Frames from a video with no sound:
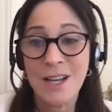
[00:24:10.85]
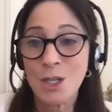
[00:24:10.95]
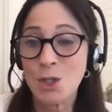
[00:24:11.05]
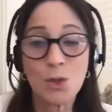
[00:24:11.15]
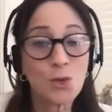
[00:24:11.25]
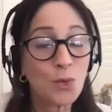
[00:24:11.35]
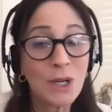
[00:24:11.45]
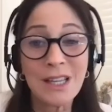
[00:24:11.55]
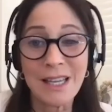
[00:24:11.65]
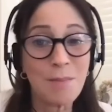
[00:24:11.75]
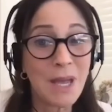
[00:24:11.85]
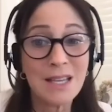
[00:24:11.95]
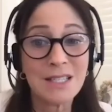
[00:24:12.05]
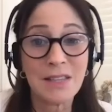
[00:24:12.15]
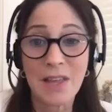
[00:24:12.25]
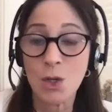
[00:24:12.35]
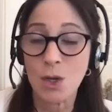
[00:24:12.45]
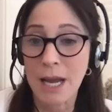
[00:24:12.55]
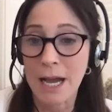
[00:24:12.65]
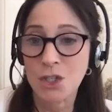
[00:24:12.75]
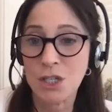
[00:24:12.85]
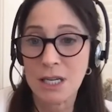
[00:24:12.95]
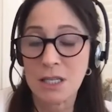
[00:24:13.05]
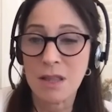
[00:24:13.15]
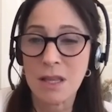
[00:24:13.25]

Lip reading: So it's really amazing that you can actually get